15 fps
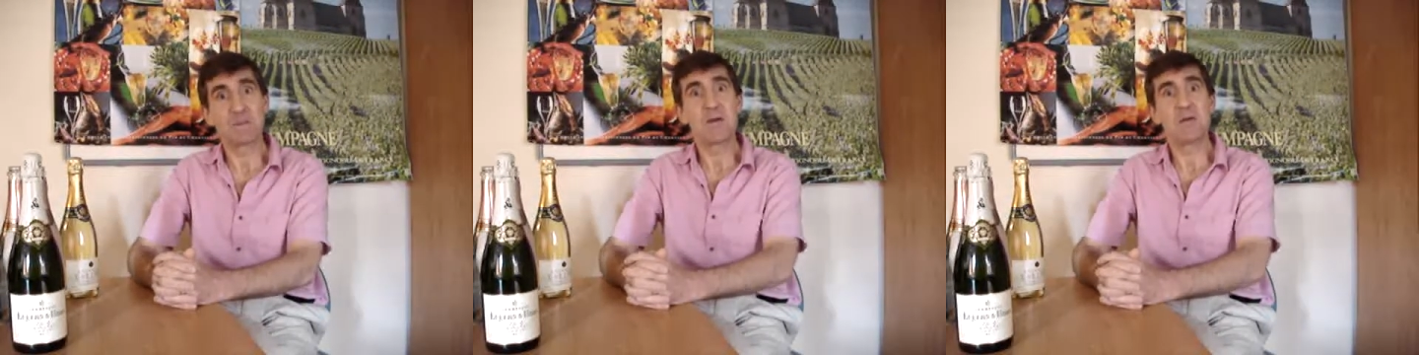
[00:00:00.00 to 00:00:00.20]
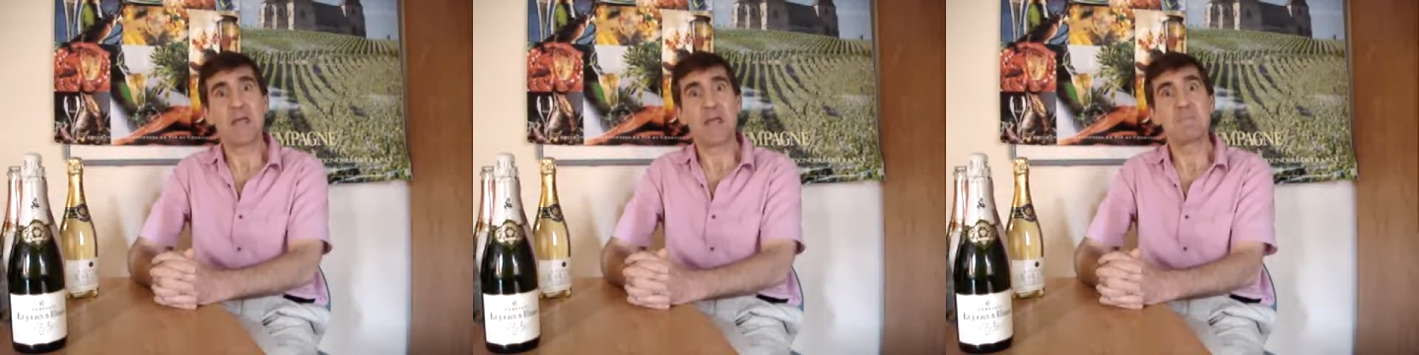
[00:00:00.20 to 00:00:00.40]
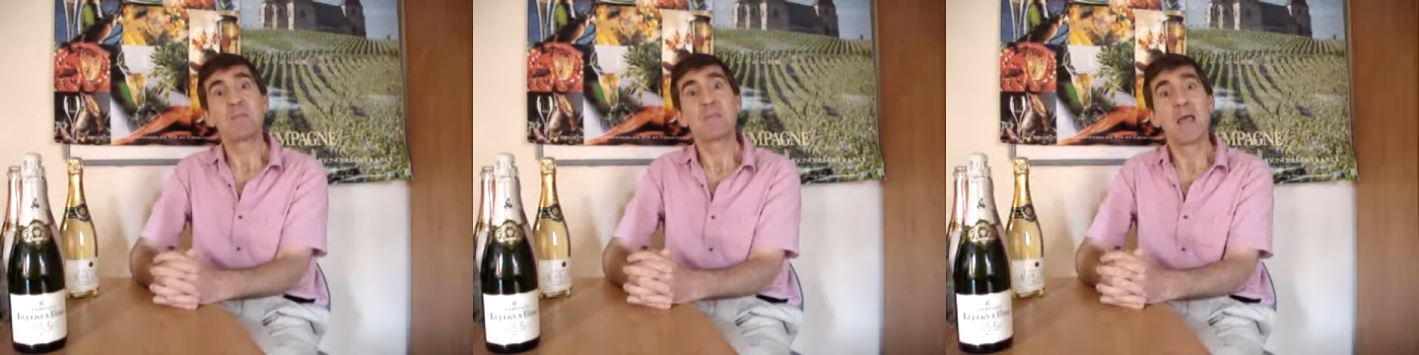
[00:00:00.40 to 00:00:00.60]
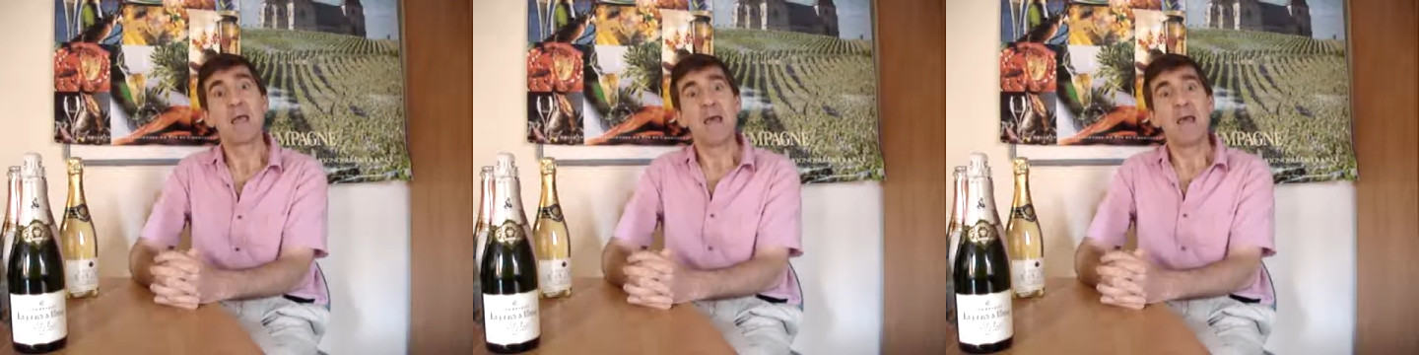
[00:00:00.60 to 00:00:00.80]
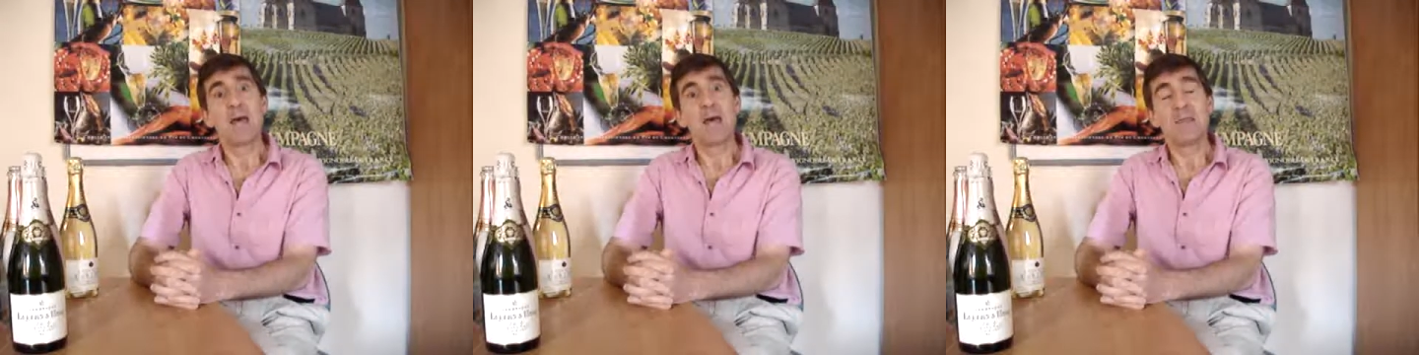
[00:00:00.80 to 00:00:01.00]
Okay,
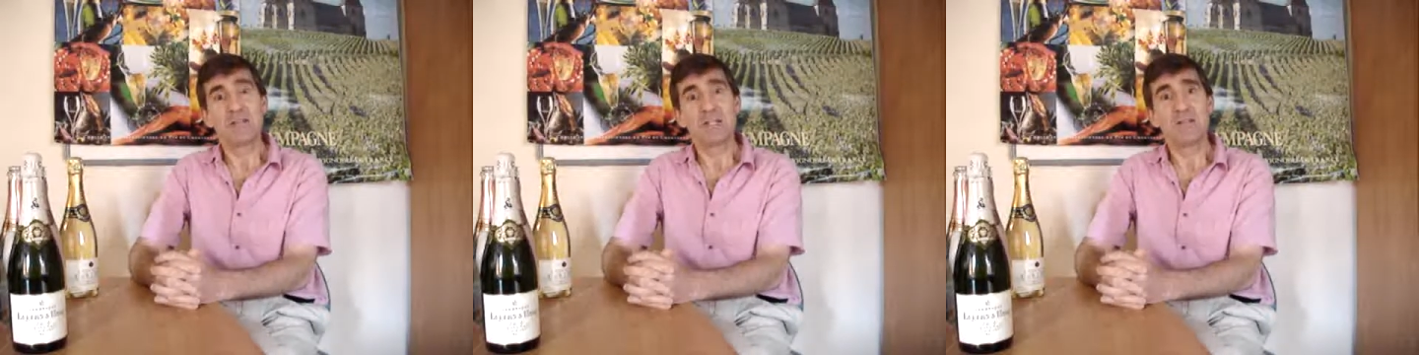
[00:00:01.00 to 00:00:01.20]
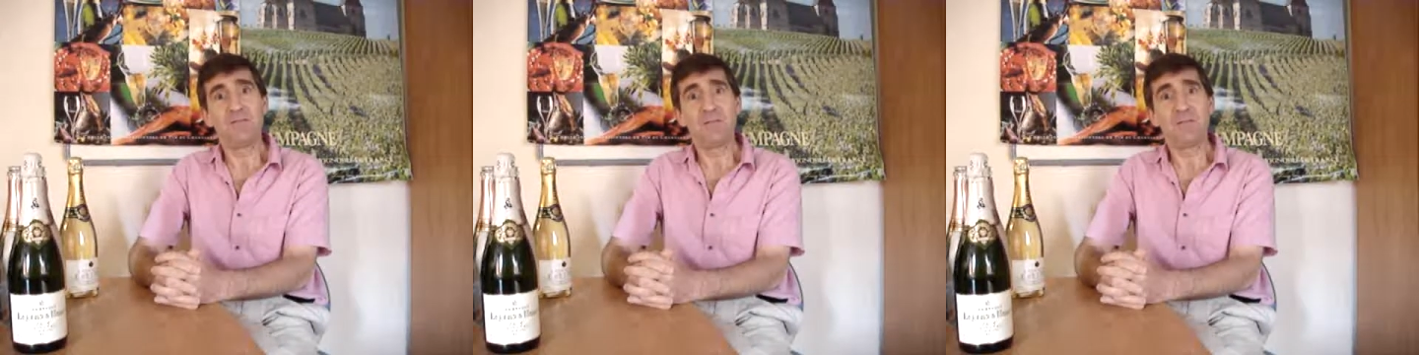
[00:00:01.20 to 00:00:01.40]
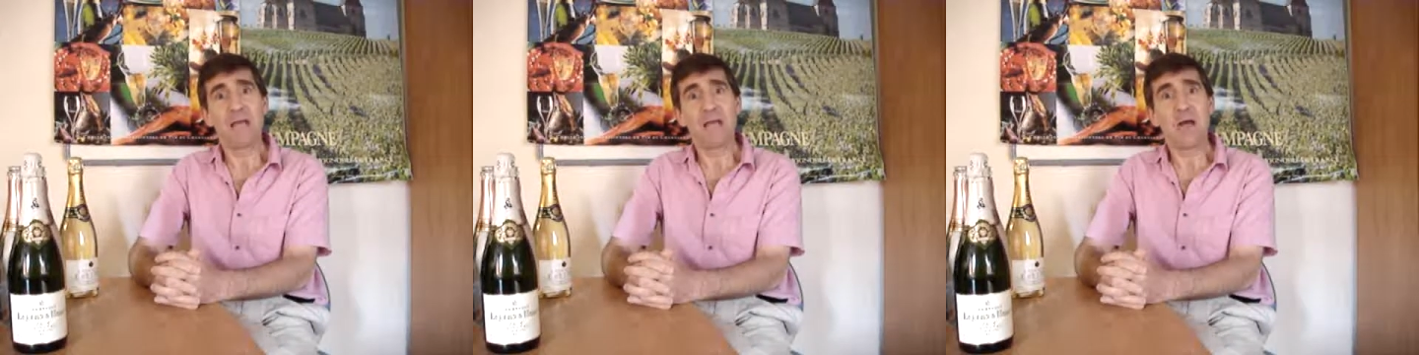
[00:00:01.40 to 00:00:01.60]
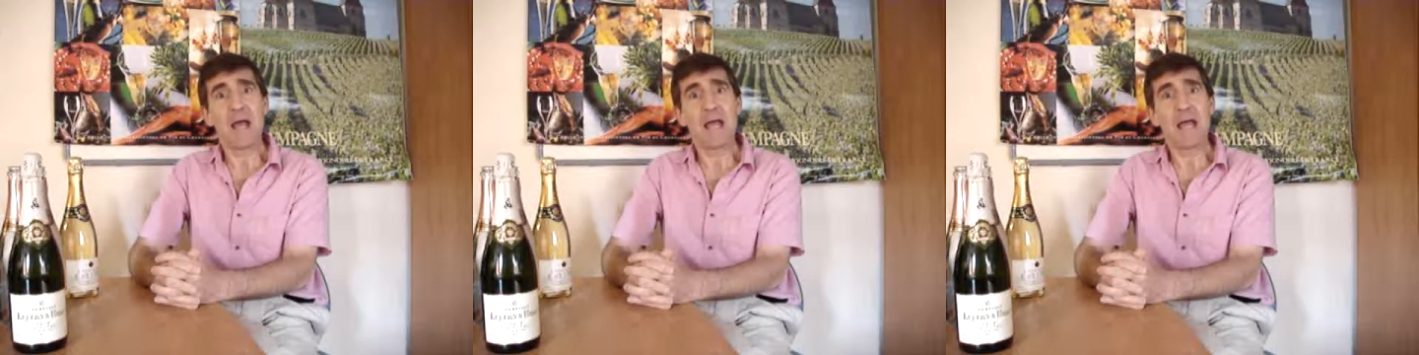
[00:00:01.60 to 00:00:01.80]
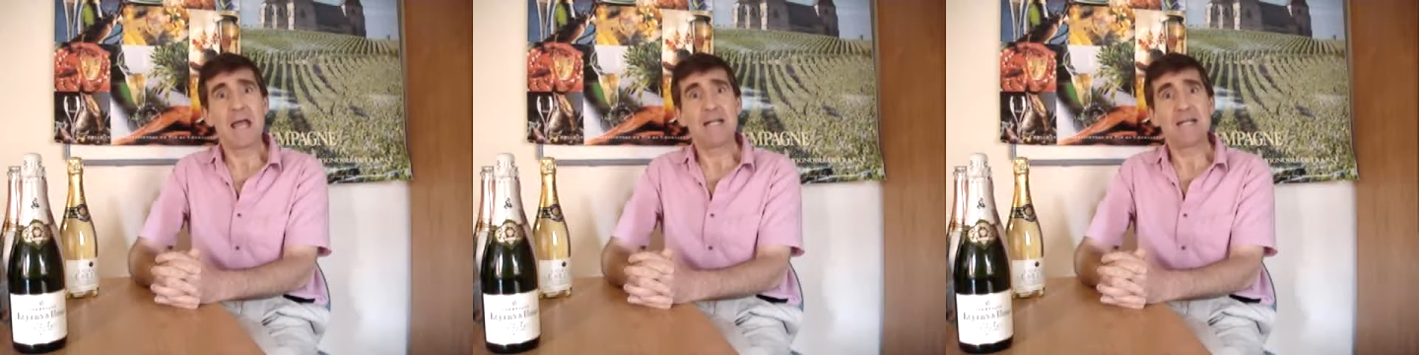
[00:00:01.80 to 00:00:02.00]
that's it for now,
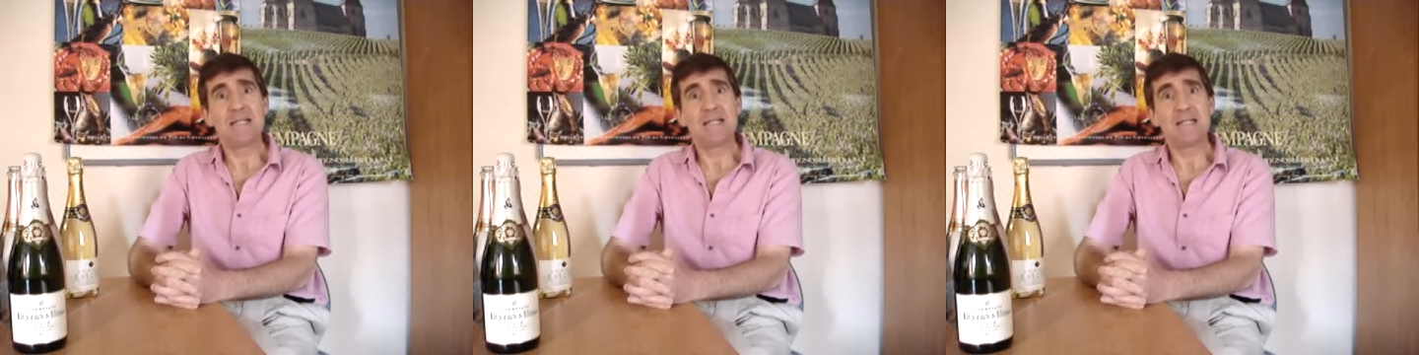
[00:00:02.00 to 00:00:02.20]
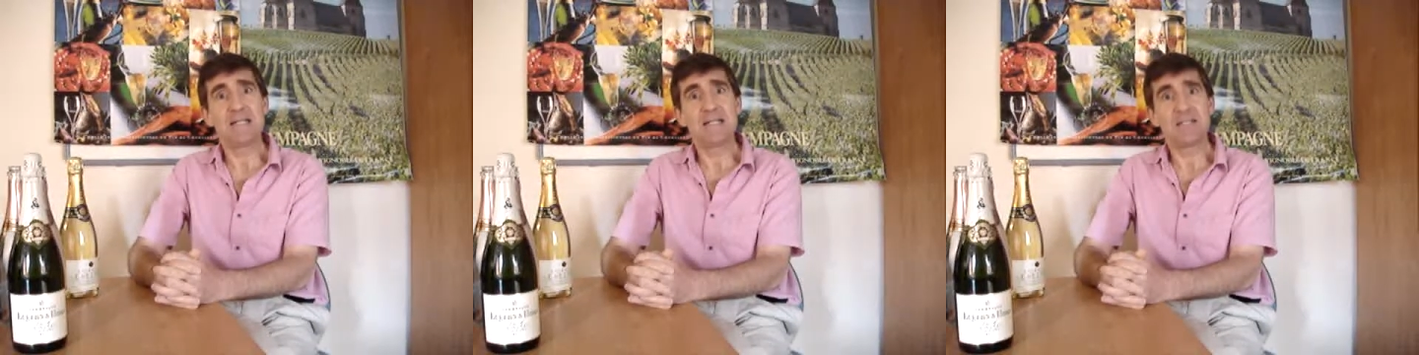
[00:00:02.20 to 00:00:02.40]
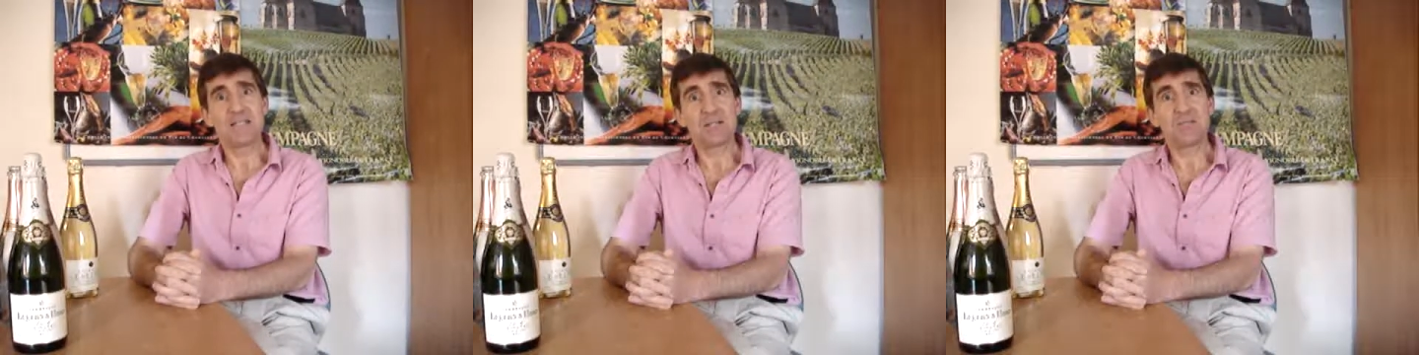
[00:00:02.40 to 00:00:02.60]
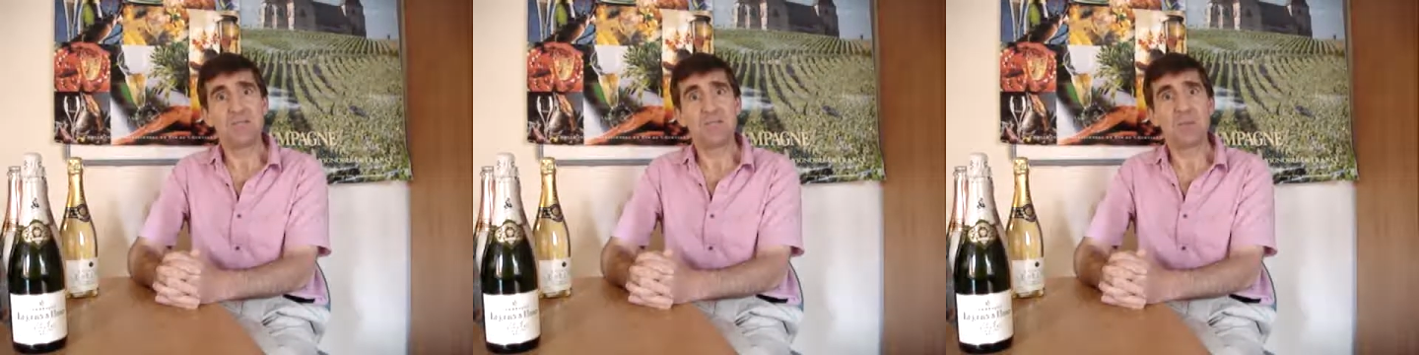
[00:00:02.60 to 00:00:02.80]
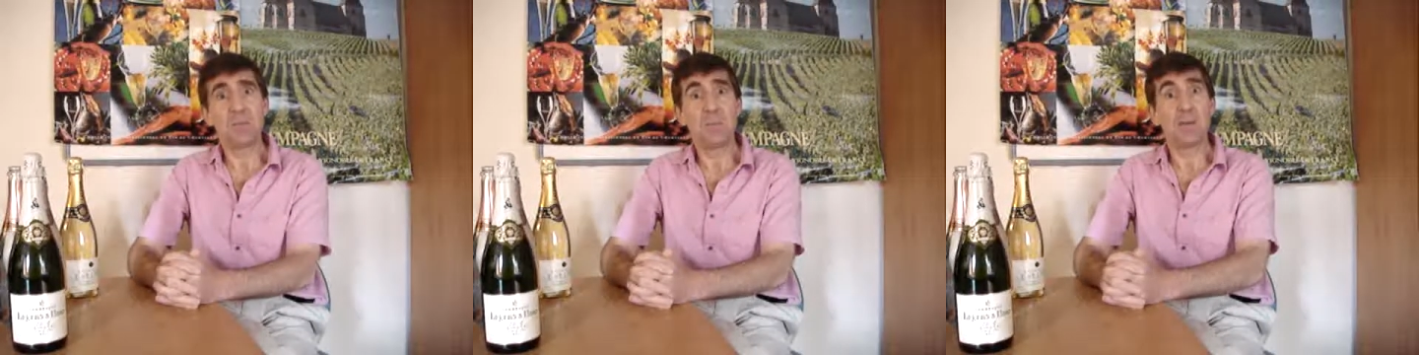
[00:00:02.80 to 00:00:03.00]
and in a second or
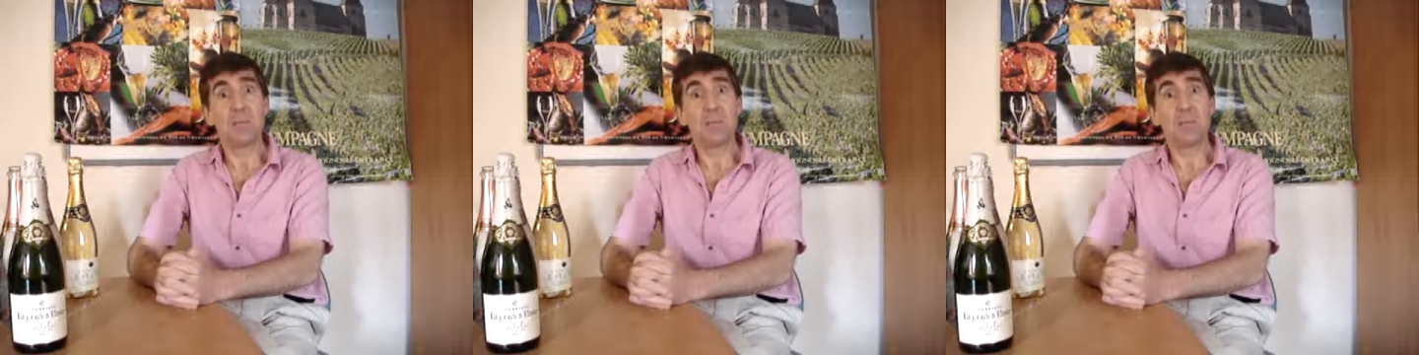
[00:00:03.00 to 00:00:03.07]
two we'll